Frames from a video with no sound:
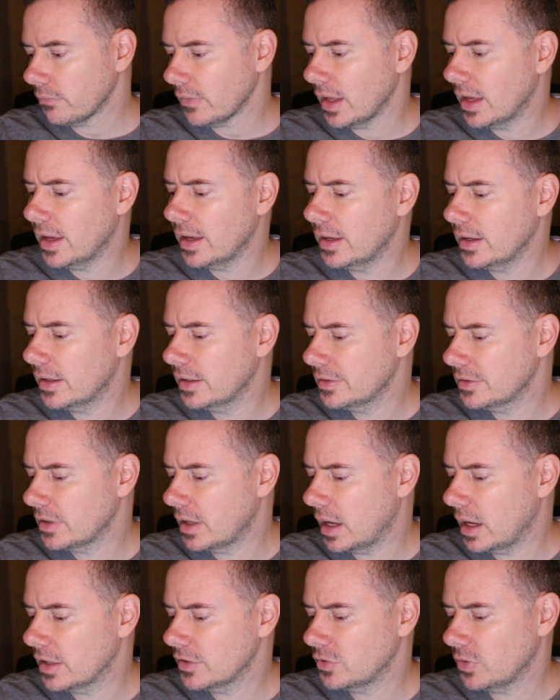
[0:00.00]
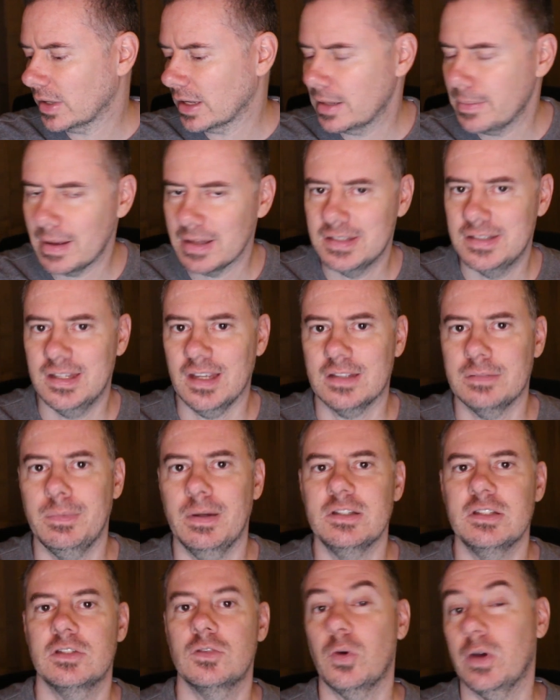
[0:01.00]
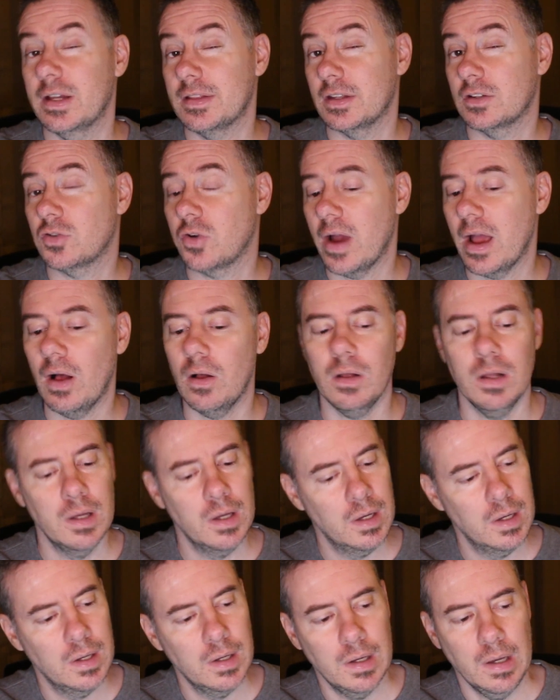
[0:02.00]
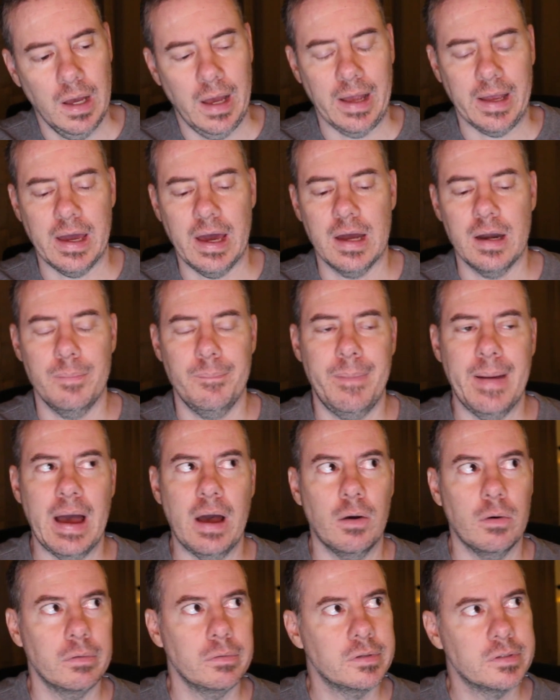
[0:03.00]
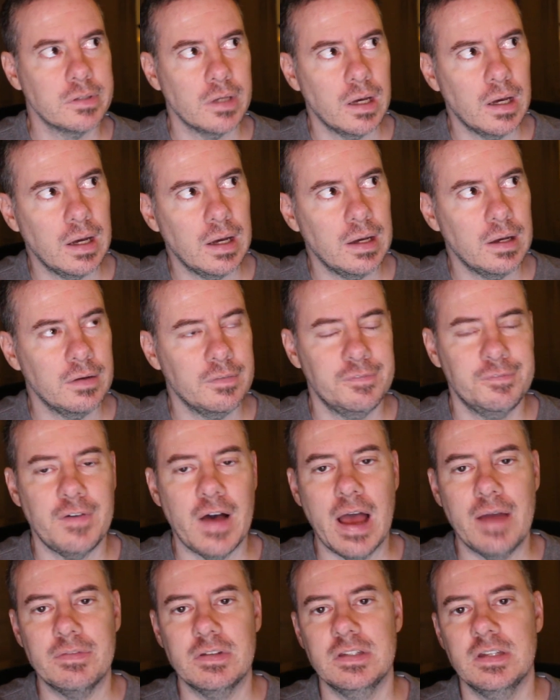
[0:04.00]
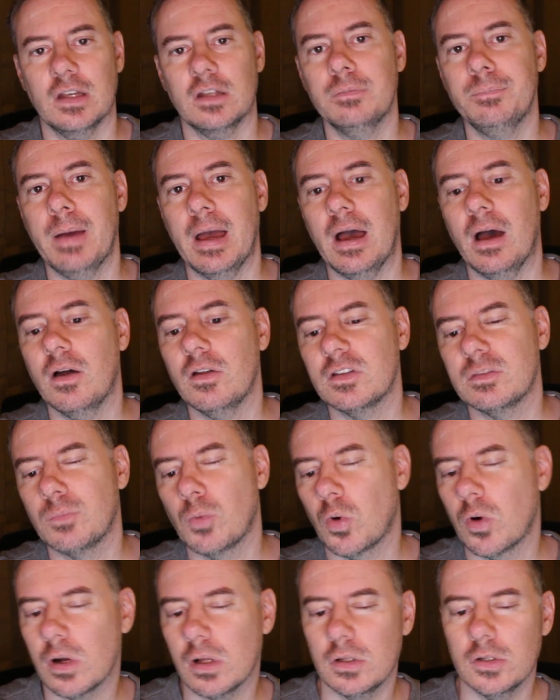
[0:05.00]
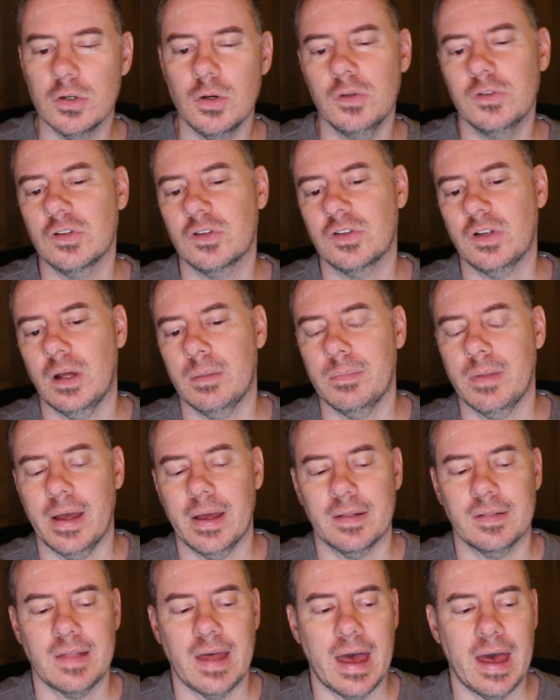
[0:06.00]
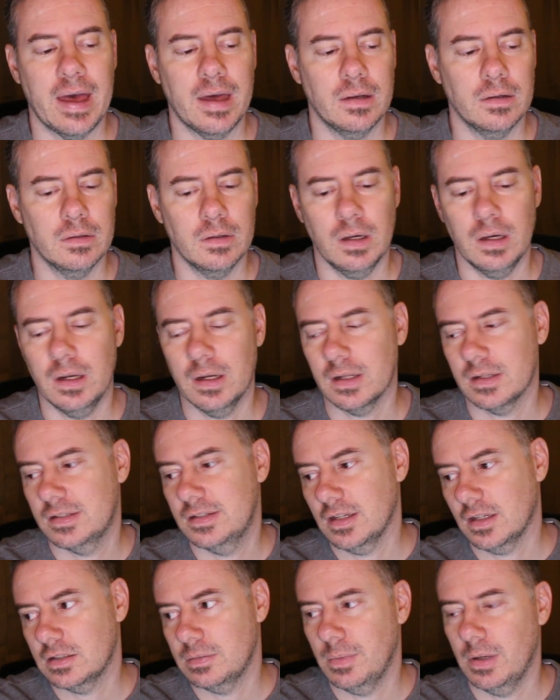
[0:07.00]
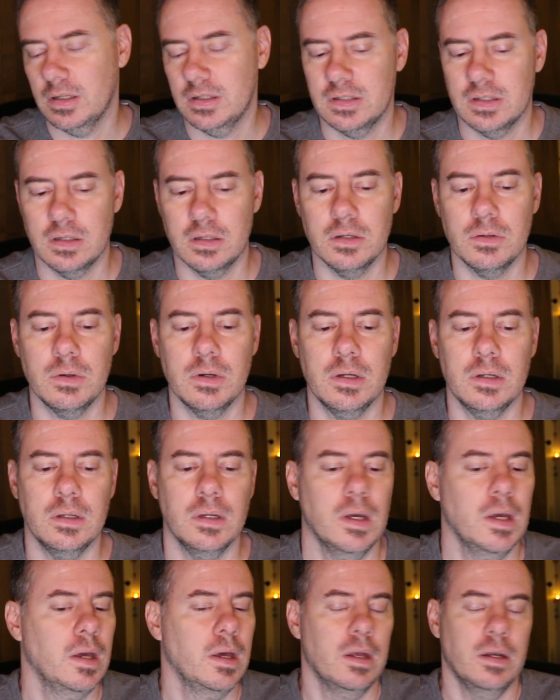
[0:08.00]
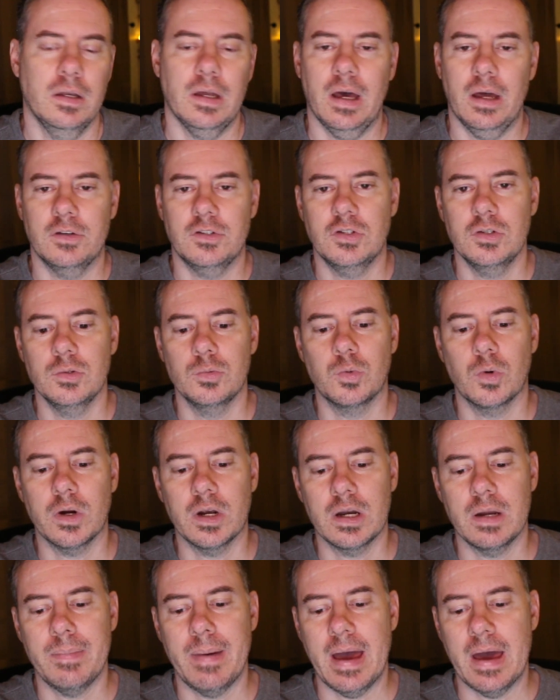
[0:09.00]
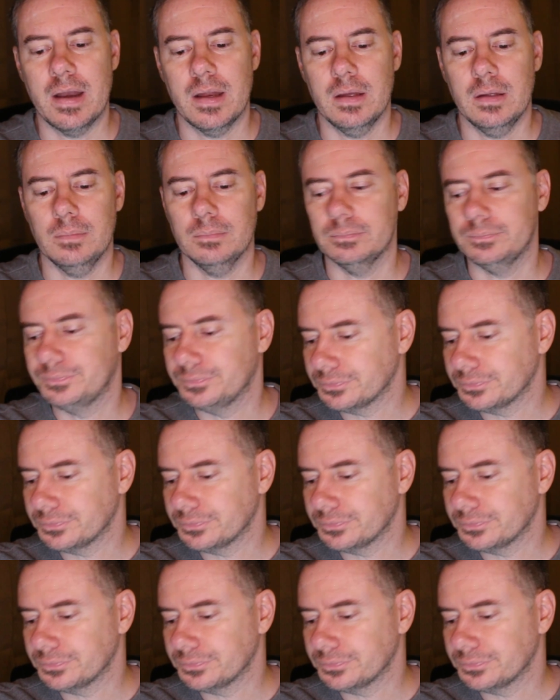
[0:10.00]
And so I got about 6 months to hit the trail. I got about 5 to 6 pounds more to lose or something like that. I got 6 months to do it. Not too worried about it.